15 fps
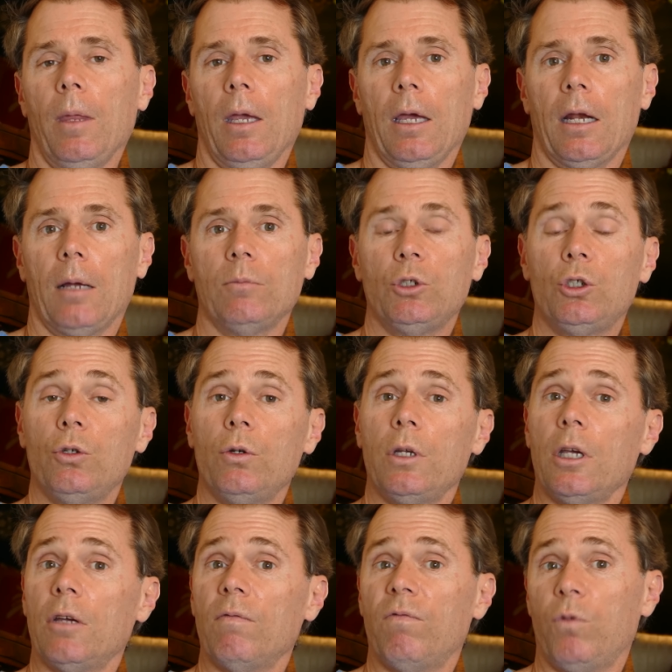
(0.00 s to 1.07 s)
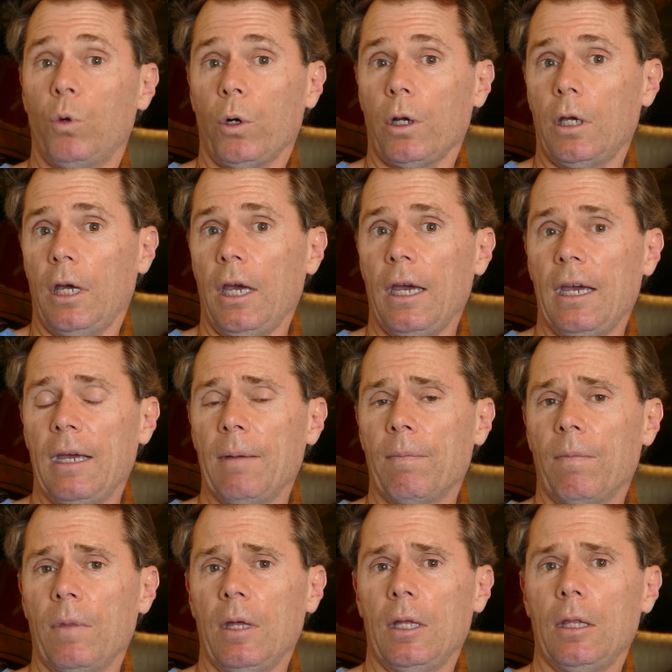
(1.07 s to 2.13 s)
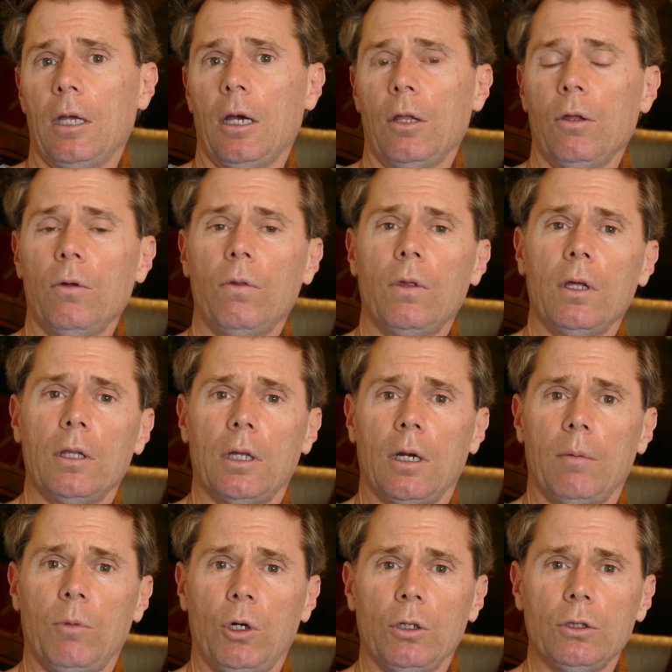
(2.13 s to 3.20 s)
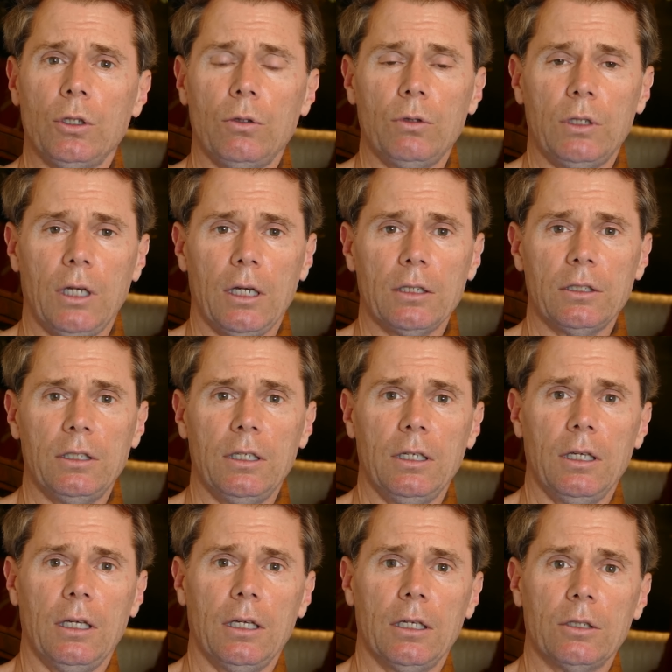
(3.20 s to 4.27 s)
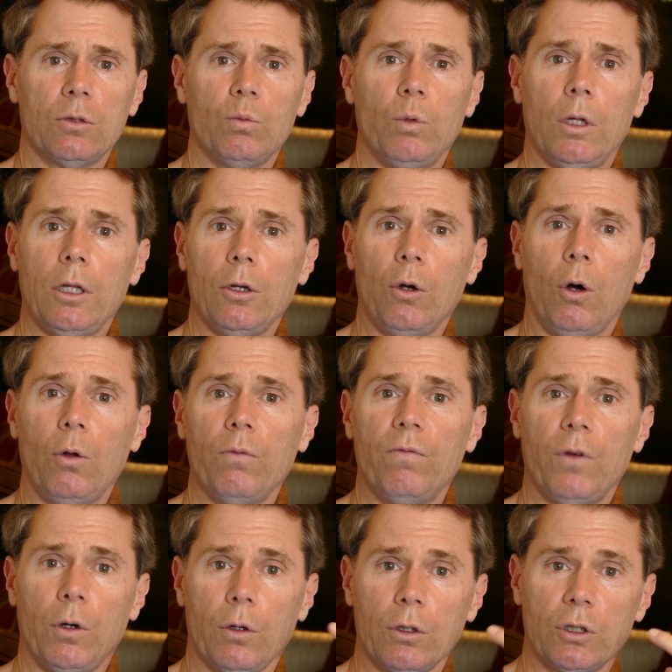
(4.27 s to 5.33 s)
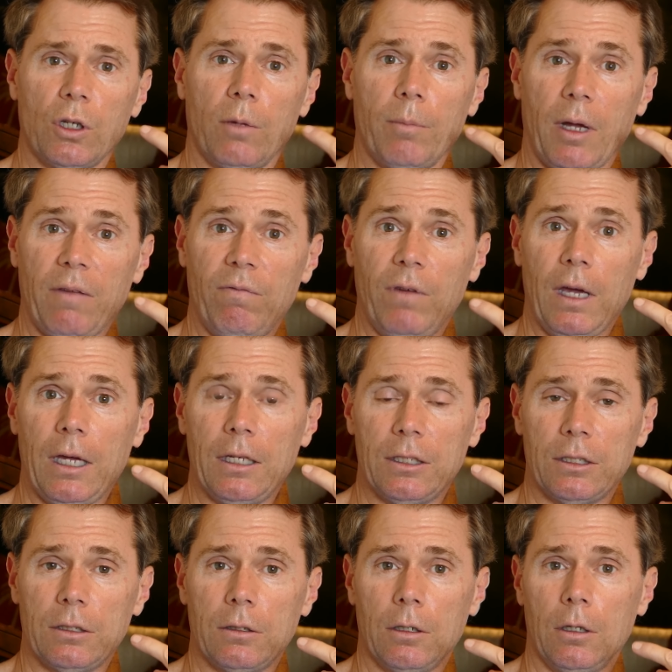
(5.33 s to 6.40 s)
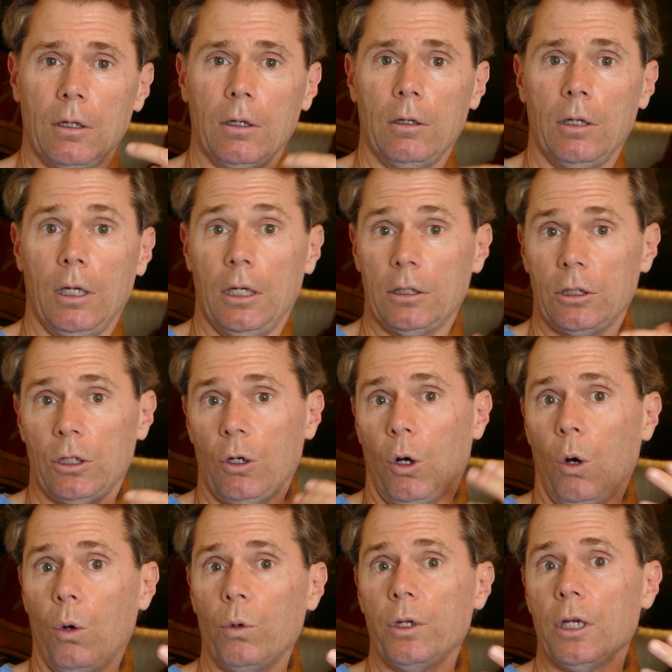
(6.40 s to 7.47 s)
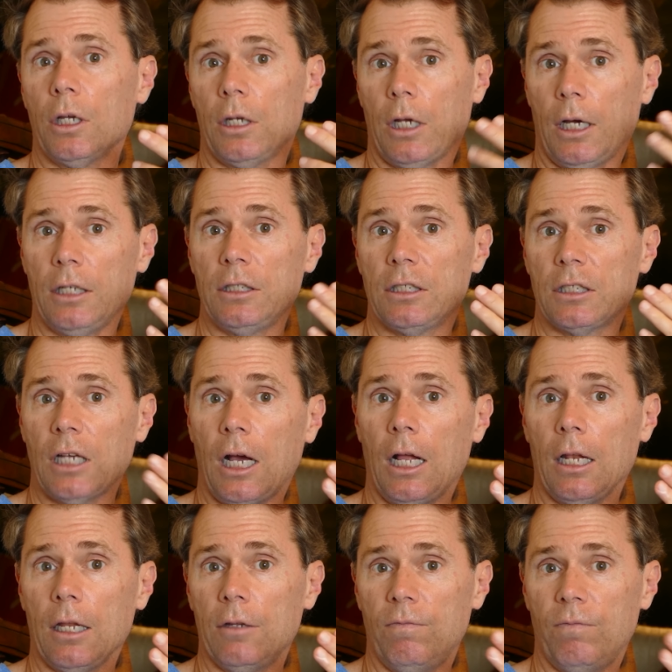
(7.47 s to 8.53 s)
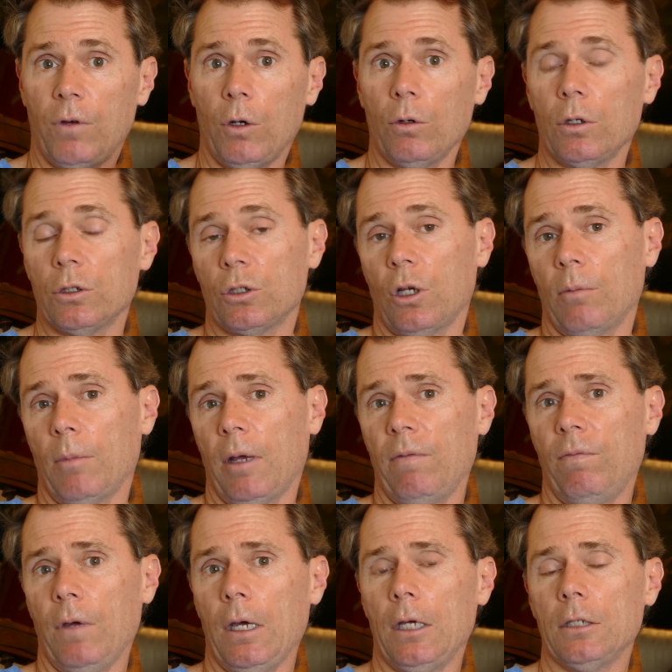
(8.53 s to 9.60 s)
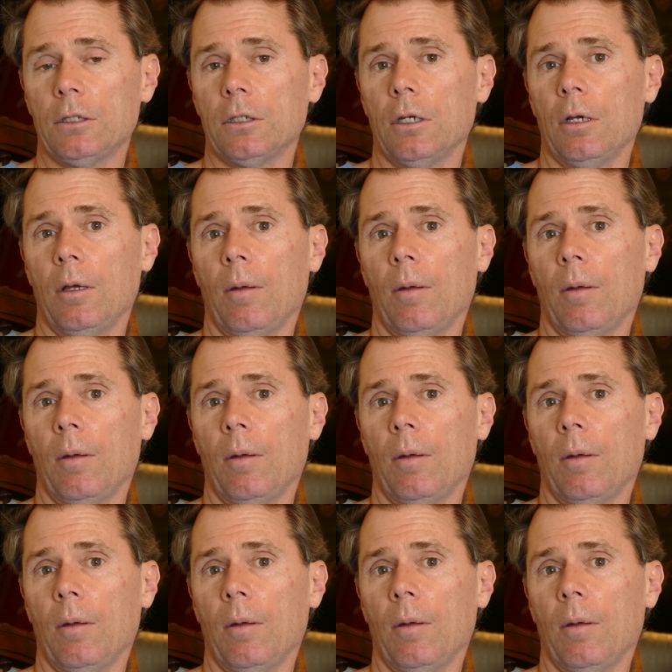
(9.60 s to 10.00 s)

And I'm shooting in 4K. And the other thing that I'm also testing is, will it hold focus on my face? Is it holding a nice solid focus on my face?